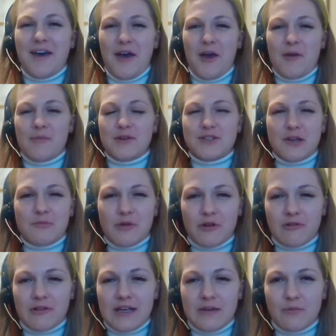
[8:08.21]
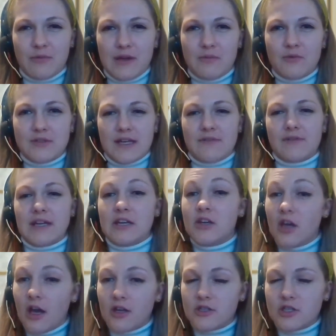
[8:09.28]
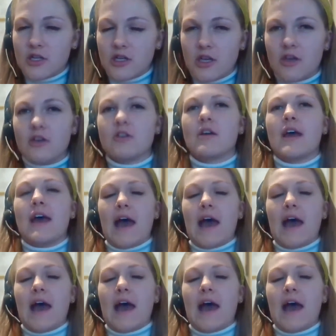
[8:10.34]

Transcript: Don't worry, we will definitely nurture you,